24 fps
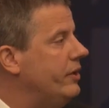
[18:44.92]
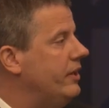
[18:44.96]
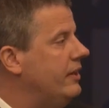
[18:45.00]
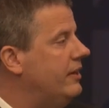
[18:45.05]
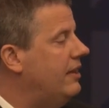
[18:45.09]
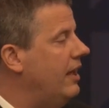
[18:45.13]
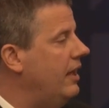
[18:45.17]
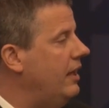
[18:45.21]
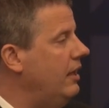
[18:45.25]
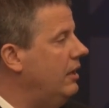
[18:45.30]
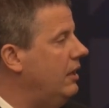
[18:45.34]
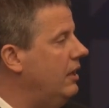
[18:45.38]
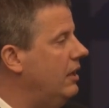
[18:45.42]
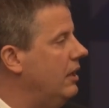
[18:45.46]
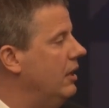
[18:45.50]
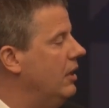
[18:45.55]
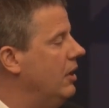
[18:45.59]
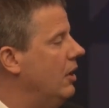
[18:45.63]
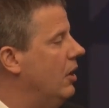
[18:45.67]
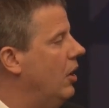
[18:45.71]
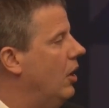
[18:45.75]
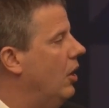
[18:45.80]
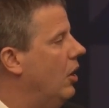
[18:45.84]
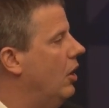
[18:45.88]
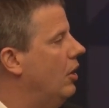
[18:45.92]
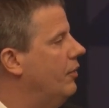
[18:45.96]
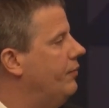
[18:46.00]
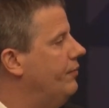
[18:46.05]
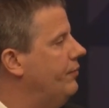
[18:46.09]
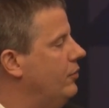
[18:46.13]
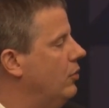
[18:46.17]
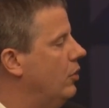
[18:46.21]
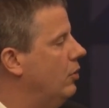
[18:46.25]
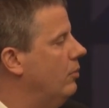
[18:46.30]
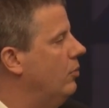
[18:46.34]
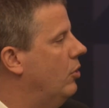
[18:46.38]
intake of
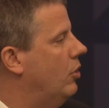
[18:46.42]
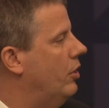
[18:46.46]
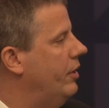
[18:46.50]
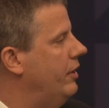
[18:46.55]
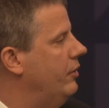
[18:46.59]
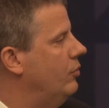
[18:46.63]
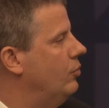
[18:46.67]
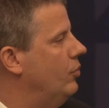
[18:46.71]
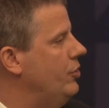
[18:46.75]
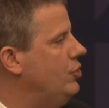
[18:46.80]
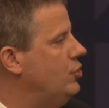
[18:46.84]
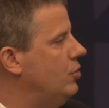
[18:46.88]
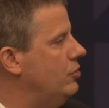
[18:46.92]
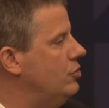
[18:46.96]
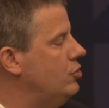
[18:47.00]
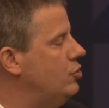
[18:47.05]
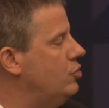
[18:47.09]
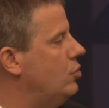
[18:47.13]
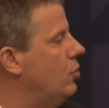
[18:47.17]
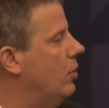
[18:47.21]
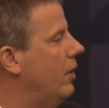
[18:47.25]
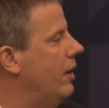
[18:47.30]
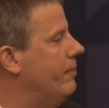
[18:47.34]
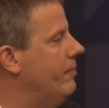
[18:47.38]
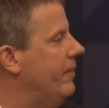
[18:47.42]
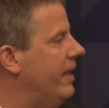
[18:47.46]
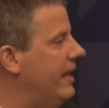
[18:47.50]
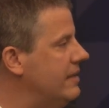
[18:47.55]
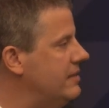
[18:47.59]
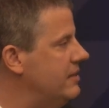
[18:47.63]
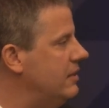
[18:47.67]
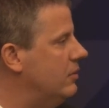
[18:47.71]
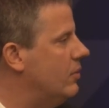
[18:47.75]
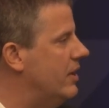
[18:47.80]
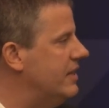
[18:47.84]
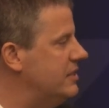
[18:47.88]
your morning rituals through
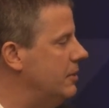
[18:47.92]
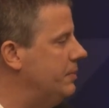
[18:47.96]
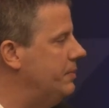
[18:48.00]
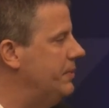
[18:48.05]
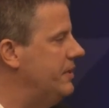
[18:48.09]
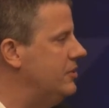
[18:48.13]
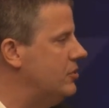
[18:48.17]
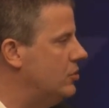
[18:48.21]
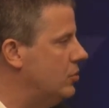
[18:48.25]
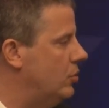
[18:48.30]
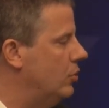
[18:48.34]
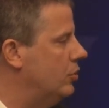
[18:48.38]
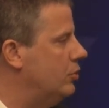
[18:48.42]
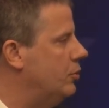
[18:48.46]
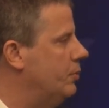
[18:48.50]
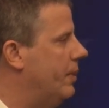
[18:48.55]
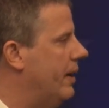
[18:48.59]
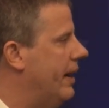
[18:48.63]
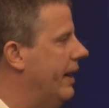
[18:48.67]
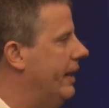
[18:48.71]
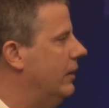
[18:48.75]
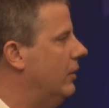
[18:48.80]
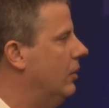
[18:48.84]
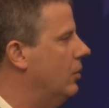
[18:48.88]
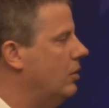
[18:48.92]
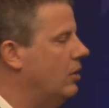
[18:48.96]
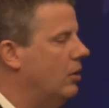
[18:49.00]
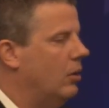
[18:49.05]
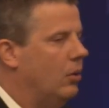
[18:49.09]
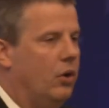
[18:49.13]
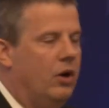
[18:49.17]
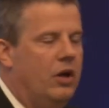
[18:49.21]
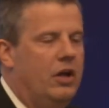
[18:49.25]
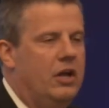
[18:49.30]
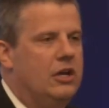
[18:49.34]
amazing recipes cooked by local